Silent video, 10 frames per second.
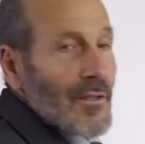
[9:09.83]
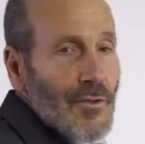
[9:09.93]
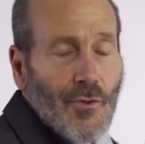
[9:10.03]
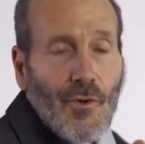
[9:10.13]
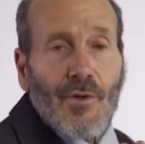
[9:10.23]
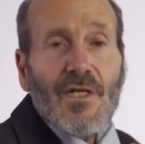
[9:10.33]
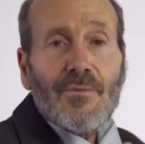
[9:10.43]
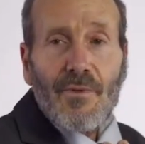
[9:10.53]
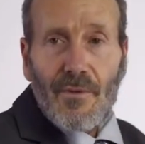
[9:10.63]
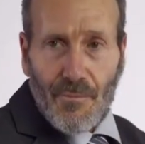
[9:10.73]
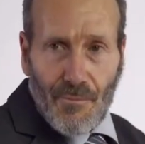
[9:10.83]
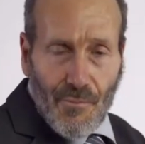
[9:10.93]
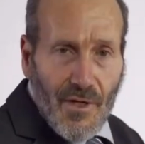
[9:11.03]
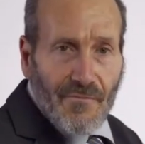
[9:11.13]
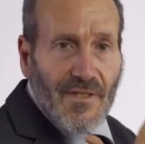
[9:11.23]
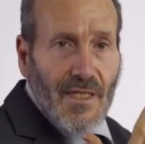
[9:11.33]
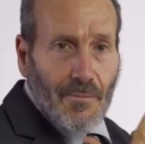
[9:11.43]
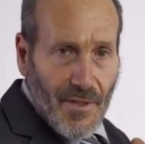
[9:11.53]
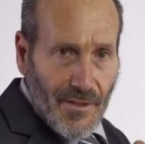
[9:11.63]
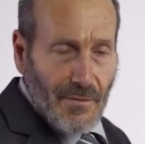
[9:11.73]
you breathe
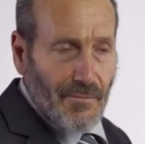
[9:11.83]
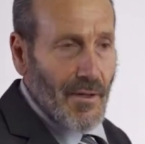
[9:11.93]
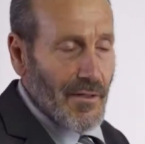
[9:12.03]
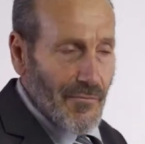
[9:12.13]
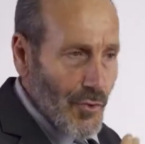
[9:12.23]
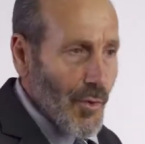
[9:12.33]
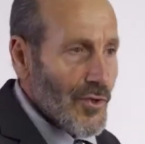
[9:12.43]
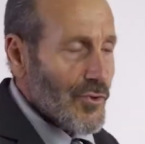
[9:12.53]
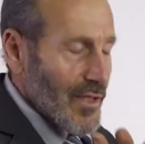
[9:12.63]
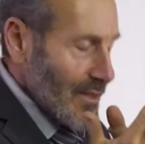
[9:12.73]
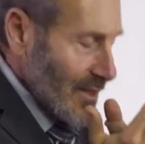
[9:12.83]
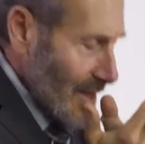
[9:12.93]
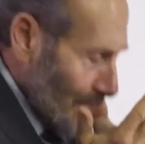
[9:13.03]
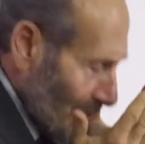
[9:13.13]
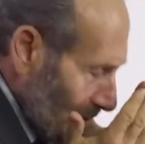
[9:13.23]
deeply. And if you want, you can keep